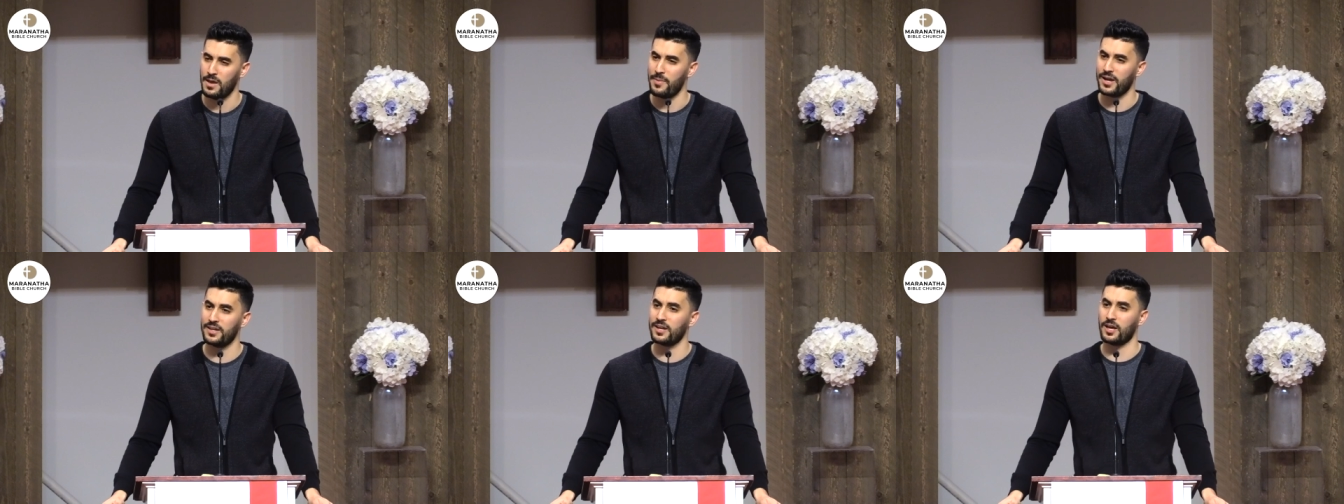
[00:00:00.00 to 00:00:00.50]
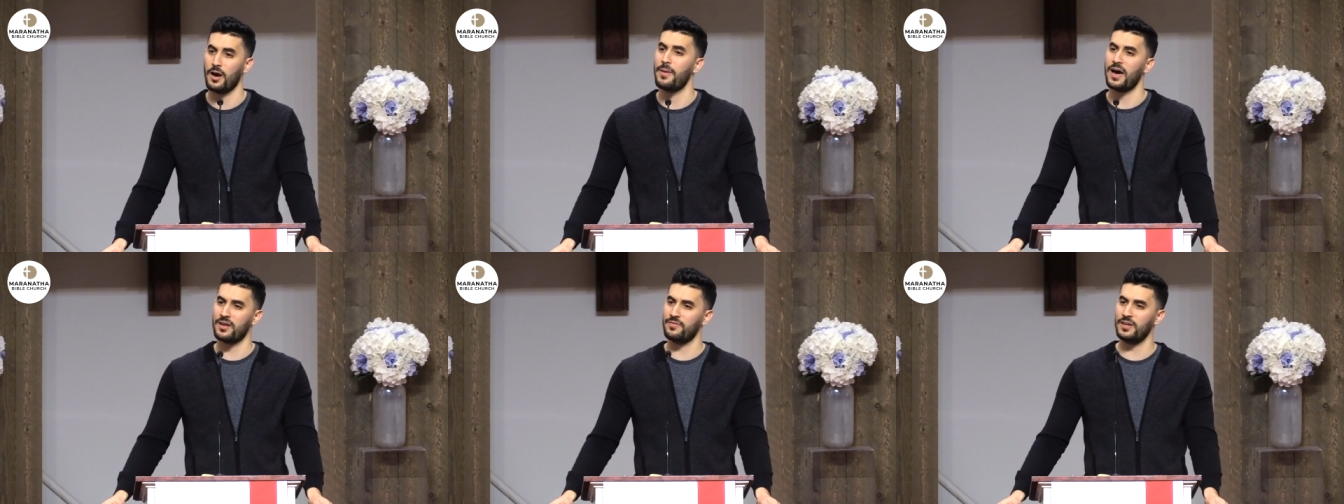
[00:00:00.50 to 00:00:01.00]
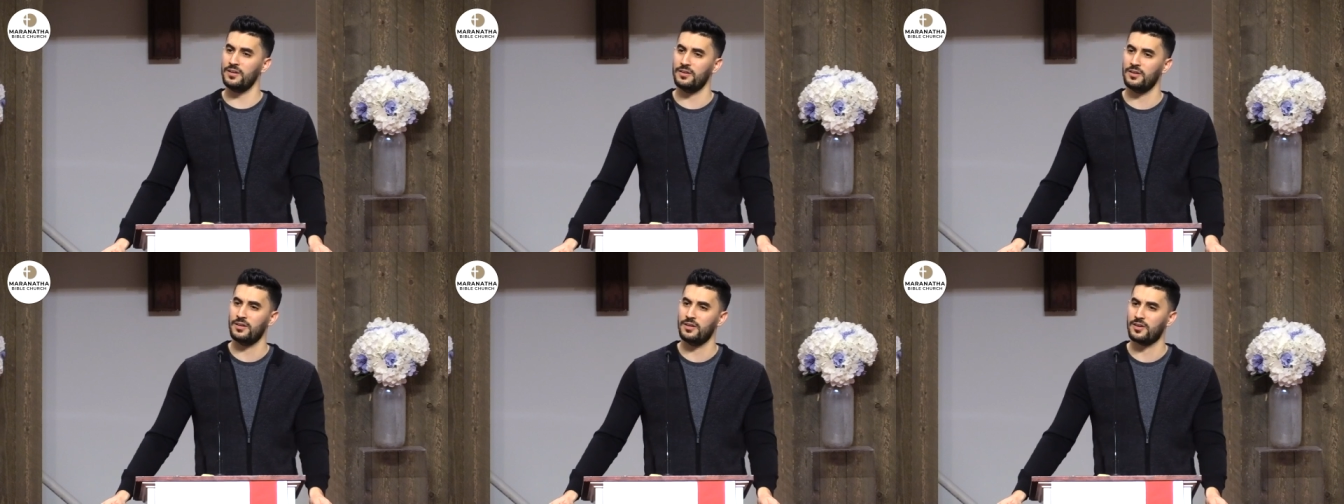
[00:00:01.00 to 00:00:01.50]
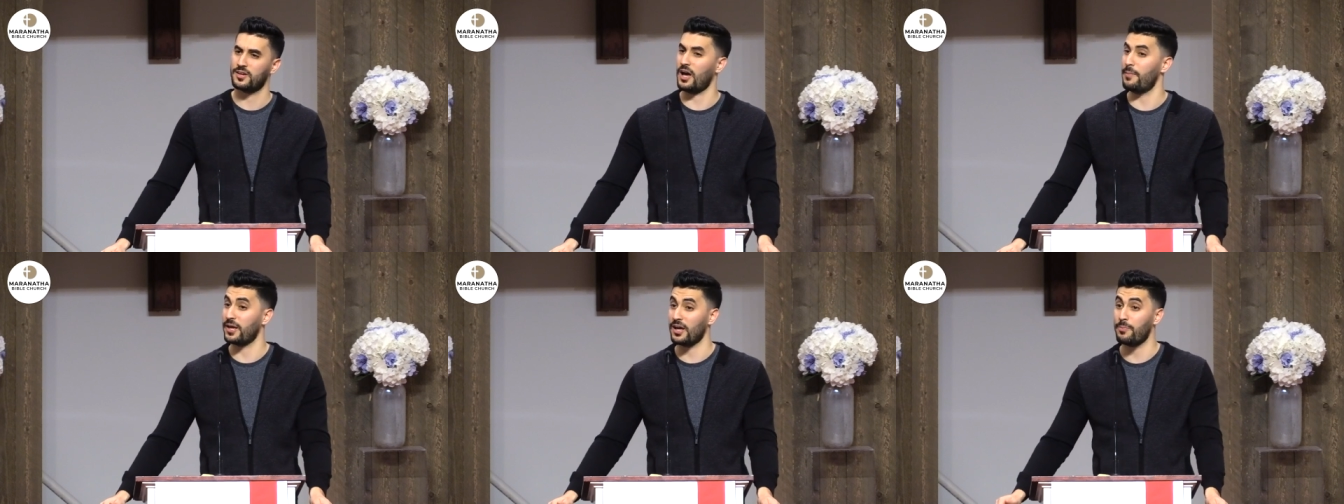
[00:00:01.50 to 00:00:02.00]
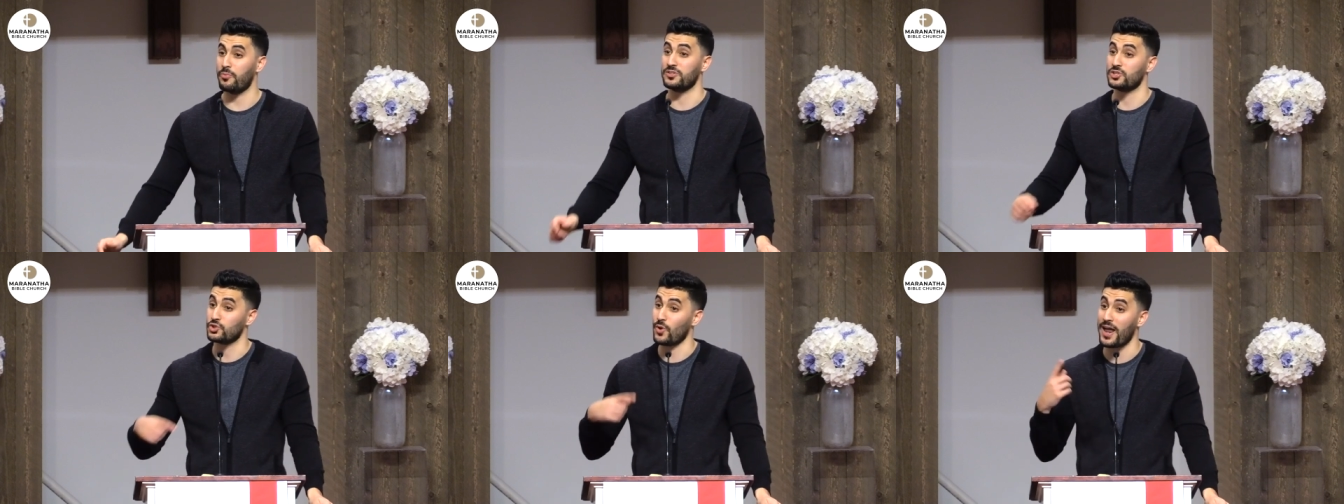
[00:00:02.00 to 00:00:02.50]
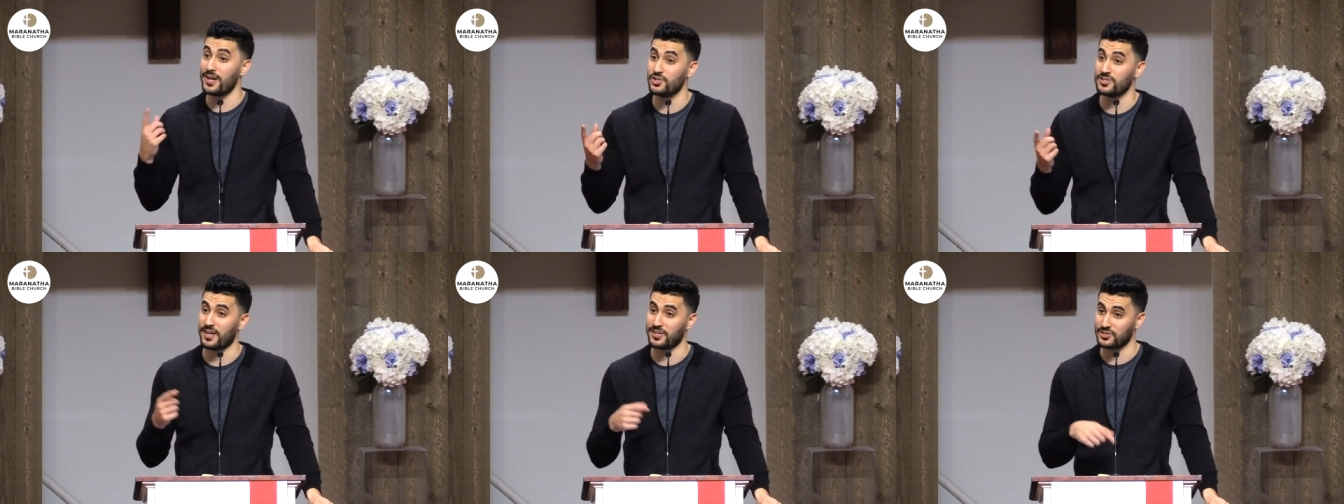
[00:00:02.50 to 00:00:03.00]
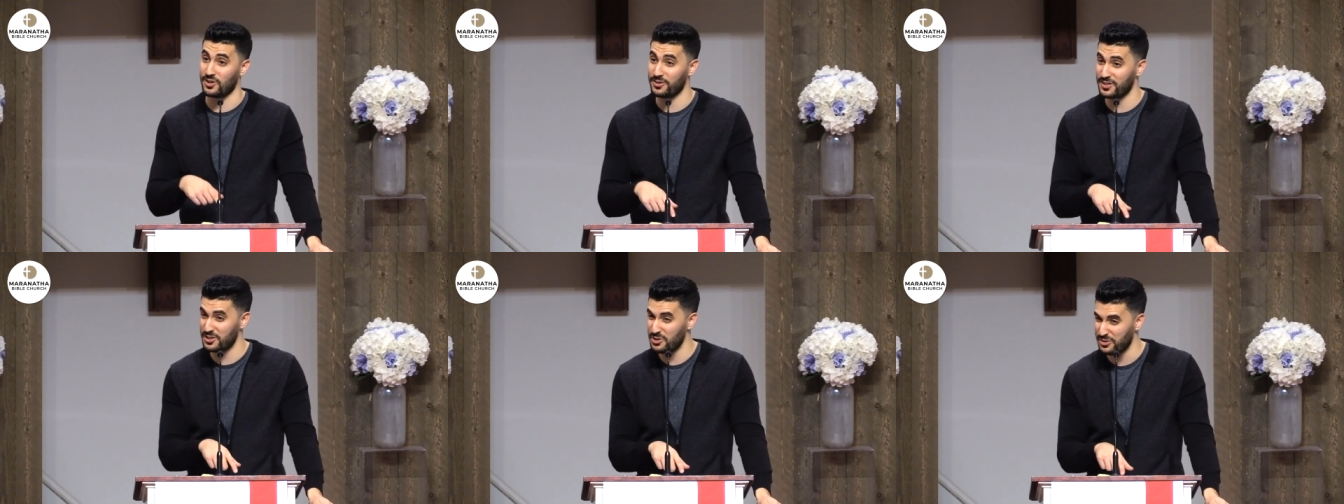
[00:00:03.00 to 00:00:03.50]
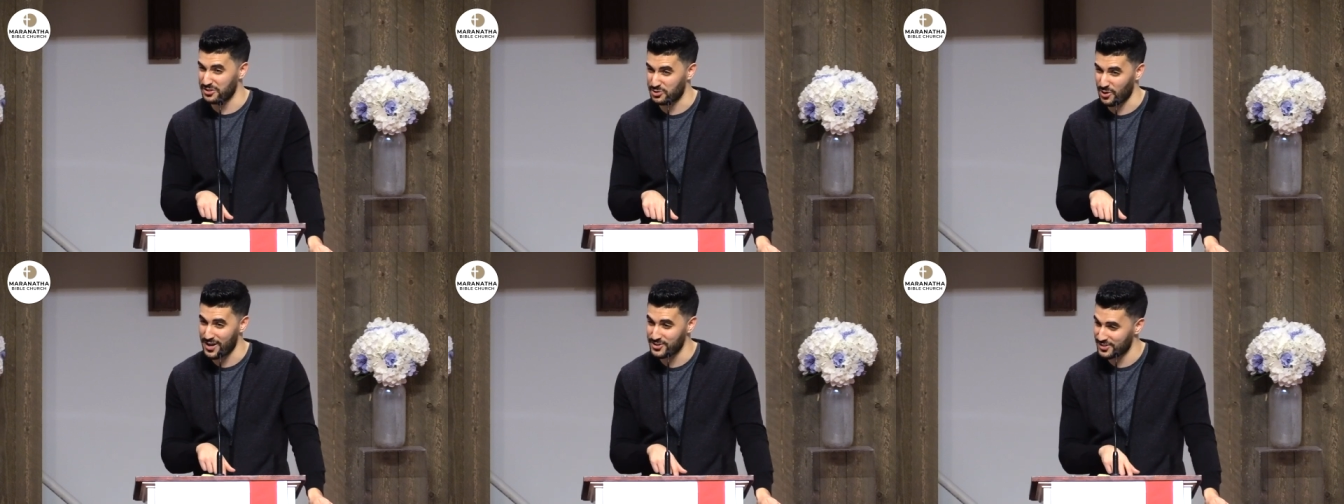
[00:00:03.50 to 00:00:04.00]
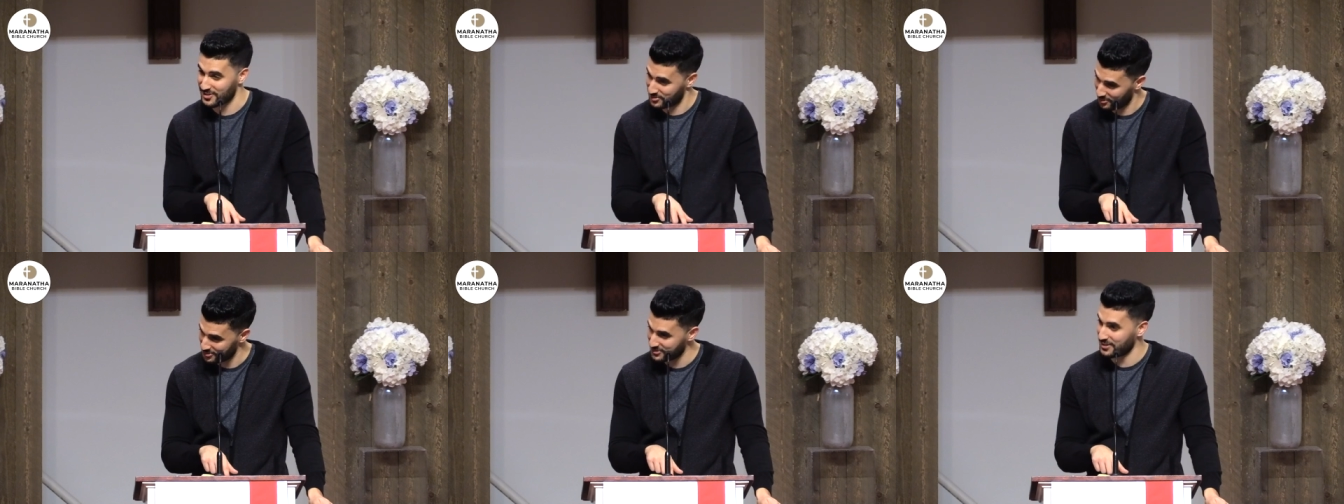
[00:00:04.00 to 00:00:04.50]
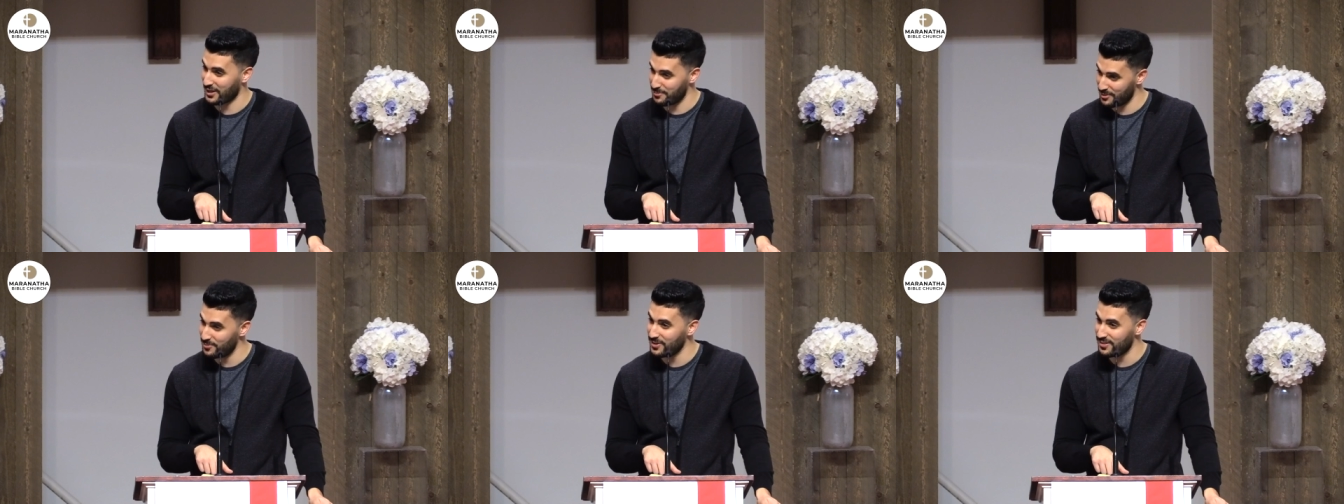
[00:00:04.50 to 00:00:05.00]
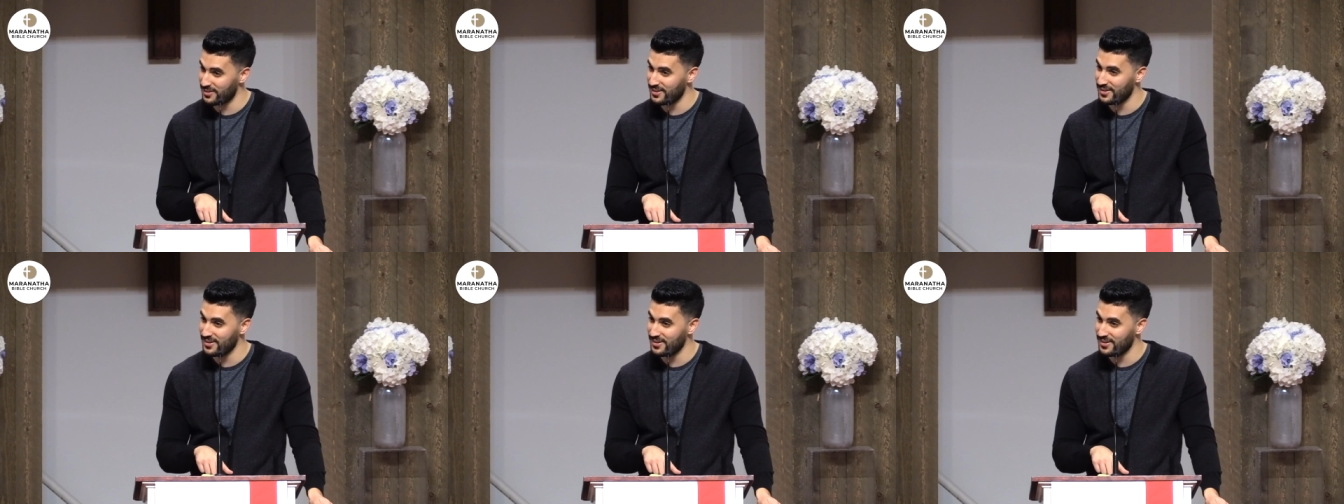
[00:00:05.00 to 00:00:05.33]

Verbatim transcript: Am I gonna come out of it coming up with strategies like Saul did? You know the strategies that Saul is gonna come up with?